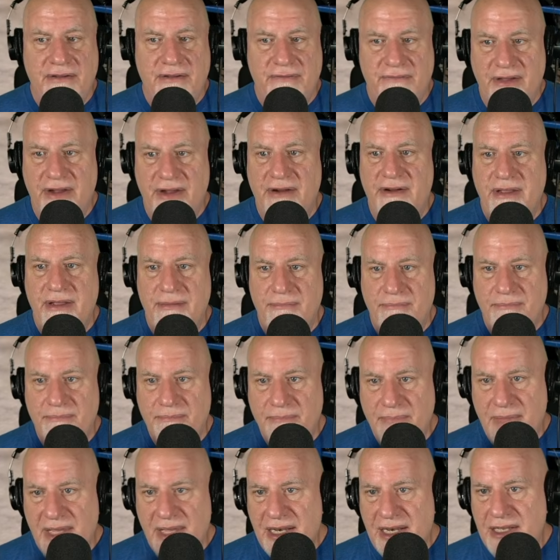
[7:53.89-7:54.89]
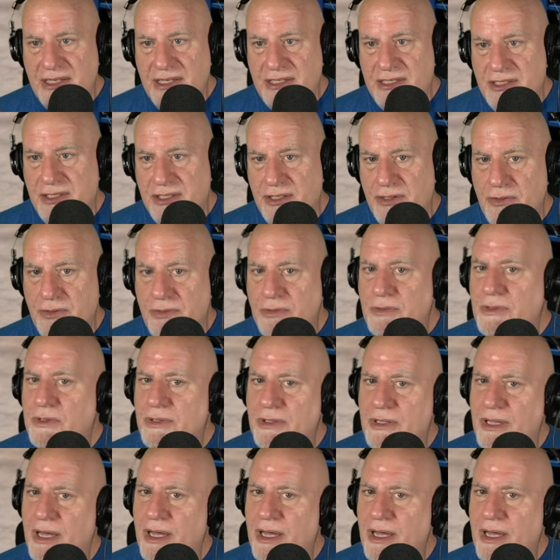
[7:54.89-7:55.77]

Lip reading: very minuscule